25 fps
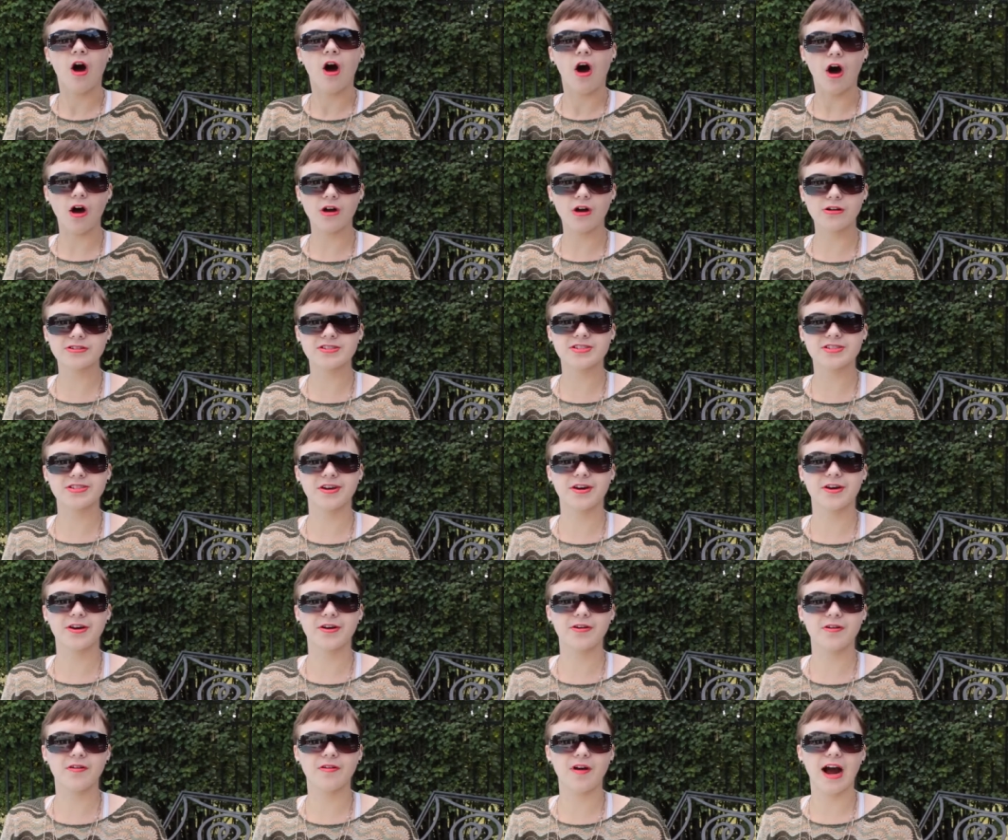
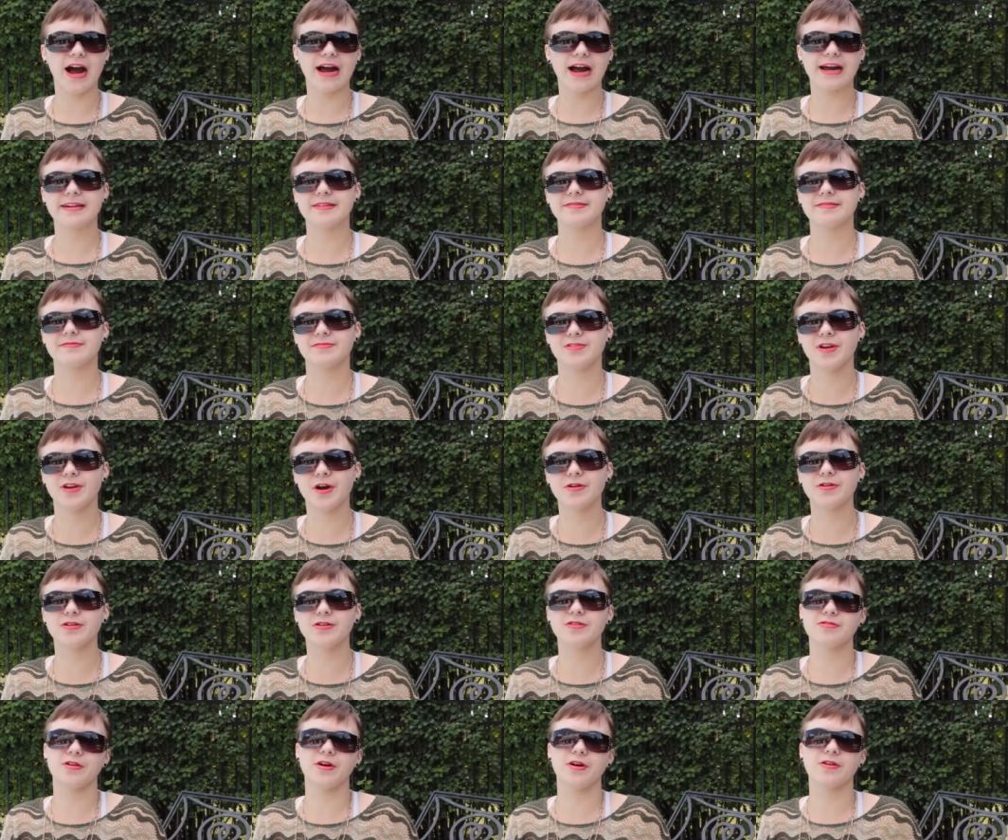Also, I know
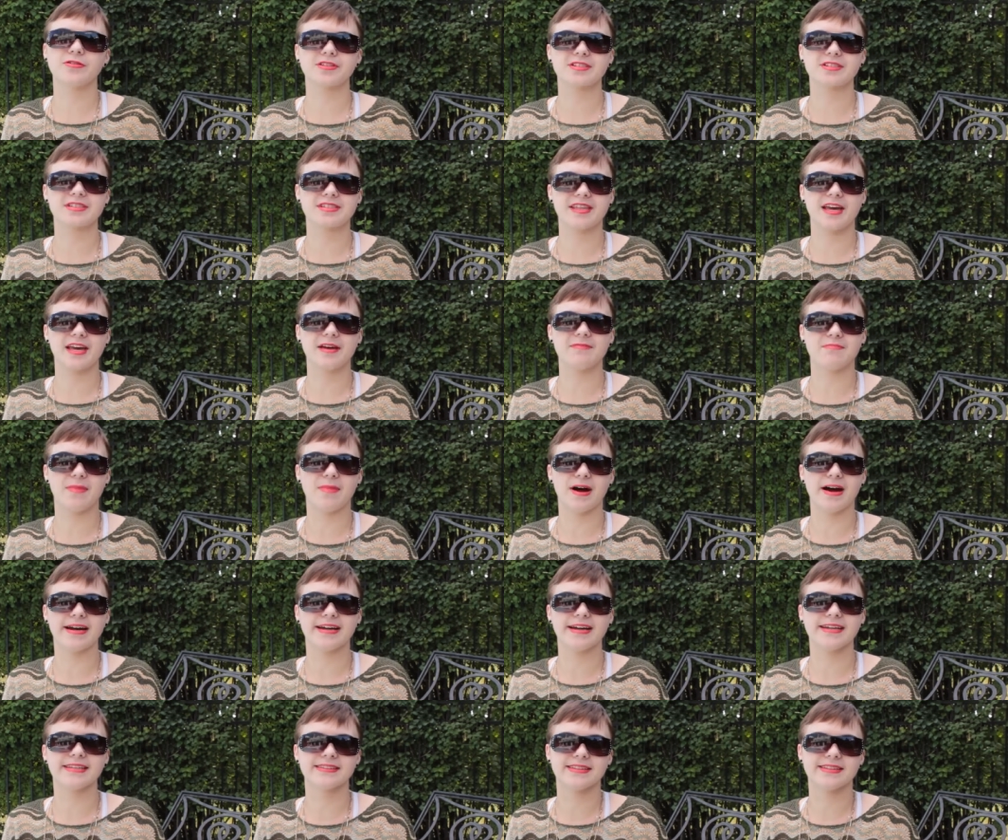you noticed that
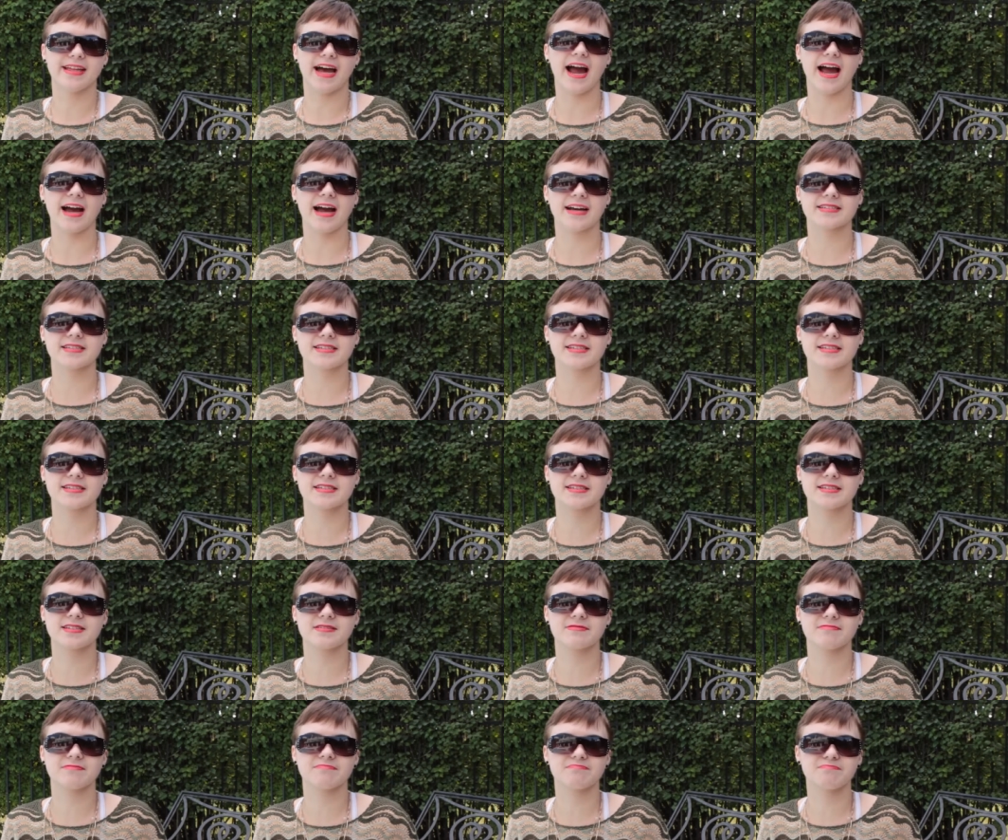my
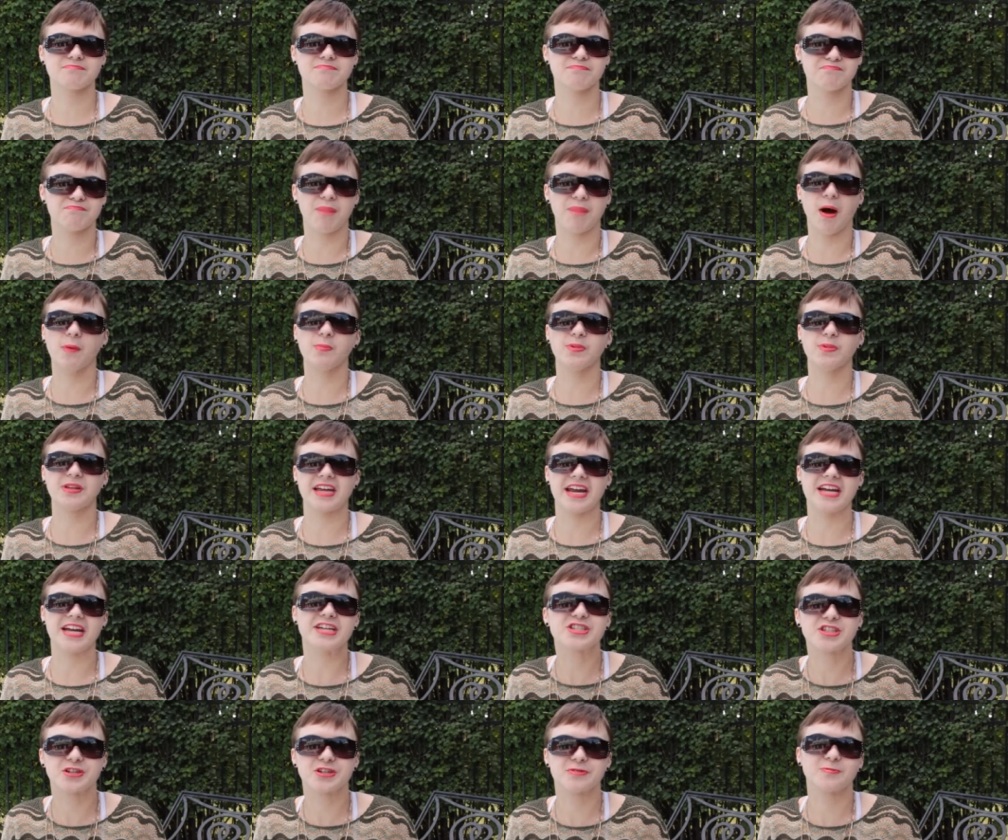last
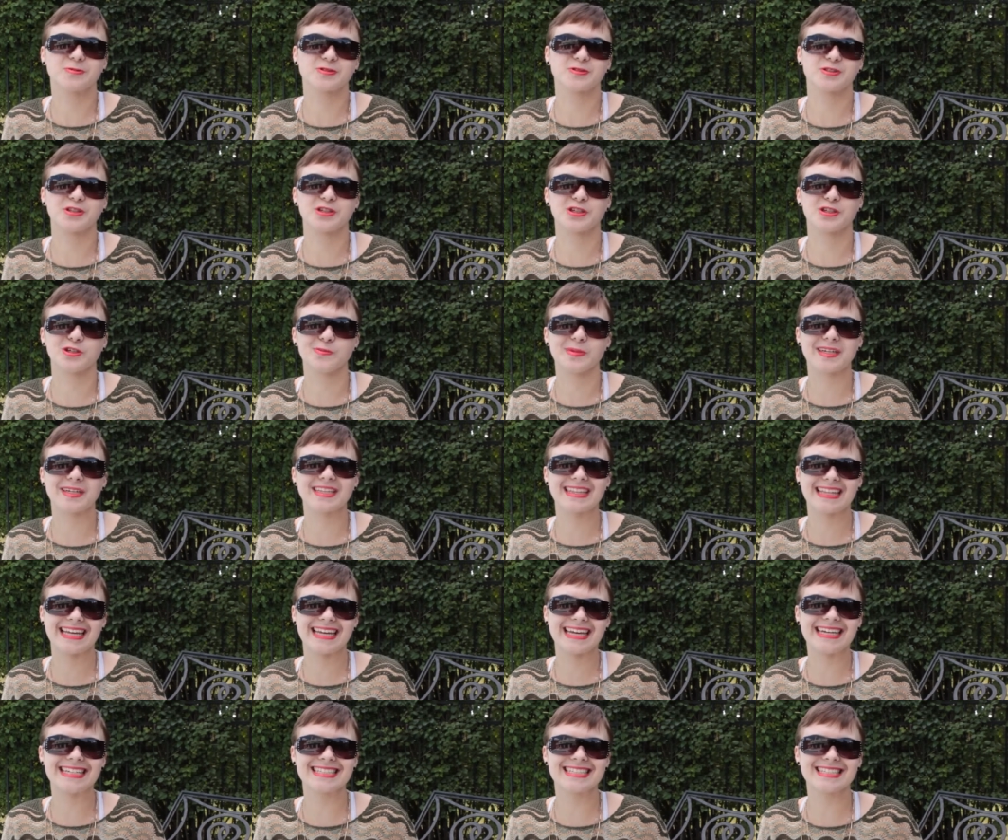publication was a little bit
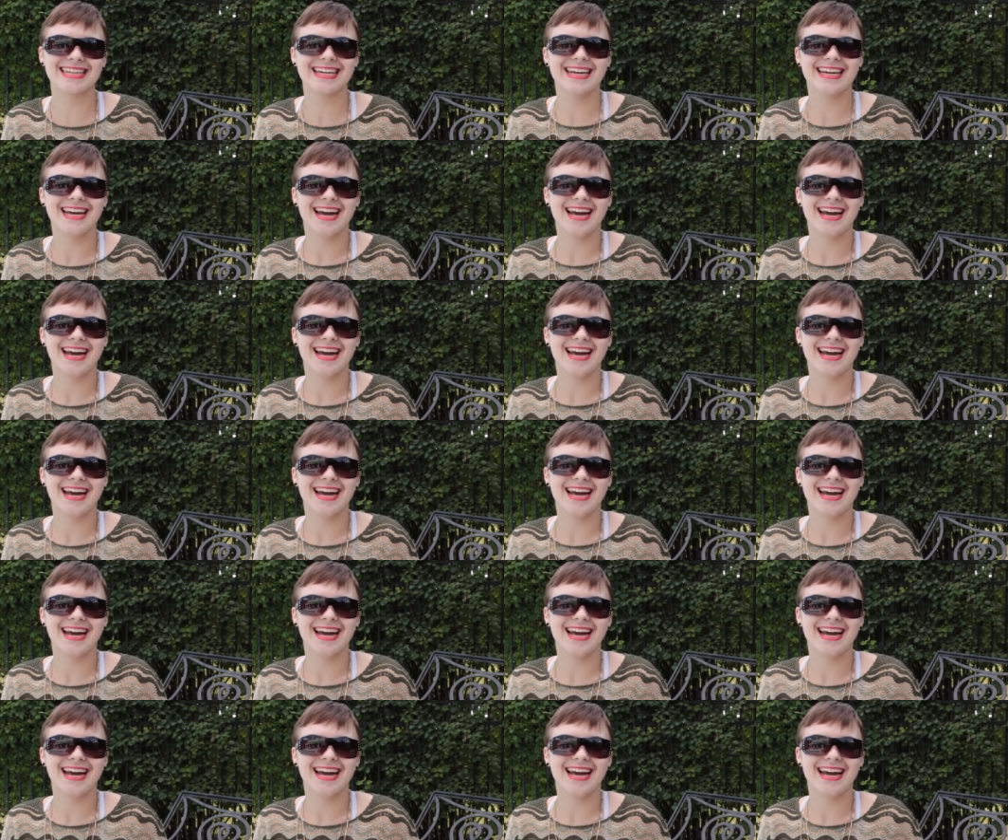late.